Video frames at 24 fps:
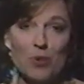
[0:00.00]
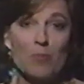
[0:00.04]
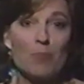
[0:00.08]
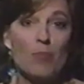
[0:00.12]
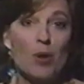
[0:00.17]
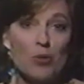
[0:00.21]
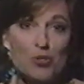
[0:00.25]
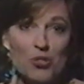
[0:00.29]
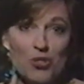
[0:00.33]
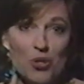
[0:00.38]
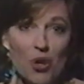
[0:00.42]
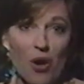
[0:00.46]

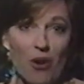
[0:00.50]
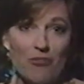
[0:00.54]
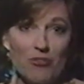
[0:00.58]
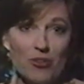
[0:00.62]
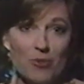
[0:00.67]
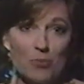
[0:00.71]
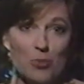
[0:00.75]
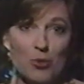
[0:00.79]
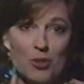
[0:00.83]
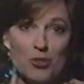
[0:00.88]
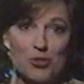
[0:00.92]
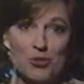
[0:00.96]
most often
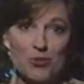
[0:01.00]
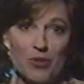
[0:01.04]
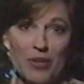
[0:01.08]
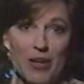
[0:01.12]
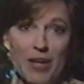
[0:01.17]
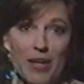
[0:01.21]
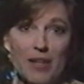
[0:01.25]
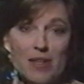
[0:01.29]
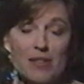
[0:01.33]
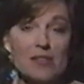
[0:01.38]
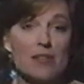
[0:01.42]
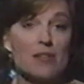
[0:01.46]

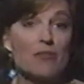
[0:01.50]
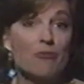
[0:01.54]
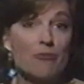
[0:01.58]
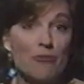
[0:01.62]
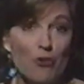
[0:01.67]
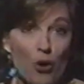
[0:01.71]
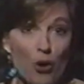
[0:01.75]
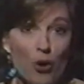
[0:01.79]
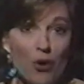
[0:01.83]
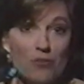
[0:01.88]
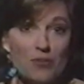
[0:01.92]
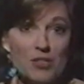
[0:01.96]
portrayed as
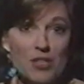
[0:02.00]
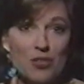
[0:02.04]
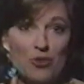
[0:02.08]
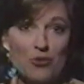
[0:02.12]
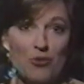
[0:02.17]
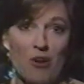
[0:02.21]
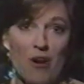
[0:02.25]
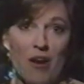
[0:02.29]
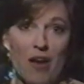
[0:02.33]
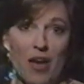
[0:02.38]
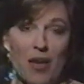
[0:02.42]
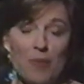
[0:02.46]
involved in
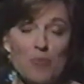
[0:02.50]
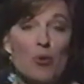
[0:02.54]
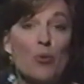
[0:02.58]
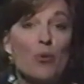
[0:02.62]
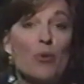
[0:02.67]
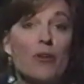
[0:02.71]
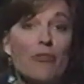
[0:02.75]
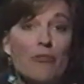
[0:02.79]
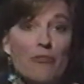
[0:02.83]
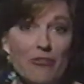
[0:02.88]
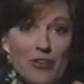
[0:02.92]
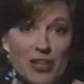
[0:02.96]
crime
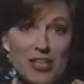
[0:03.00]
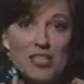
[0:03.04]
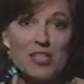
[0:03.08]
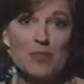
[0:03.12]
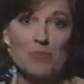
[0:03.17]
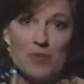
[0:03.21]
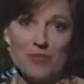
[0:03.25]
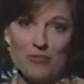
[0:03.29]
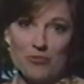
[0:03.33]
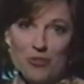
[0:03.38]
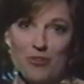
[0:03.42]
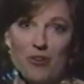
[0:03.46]
or a victim
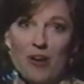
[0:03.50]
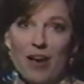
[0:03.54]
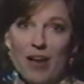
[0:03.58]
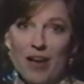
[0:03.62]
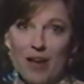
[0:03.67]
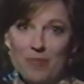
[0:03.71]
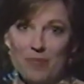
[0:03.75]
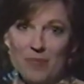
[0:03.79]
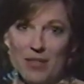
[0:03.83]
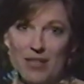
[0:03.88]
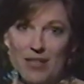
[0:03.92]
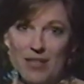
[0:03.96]
of crime.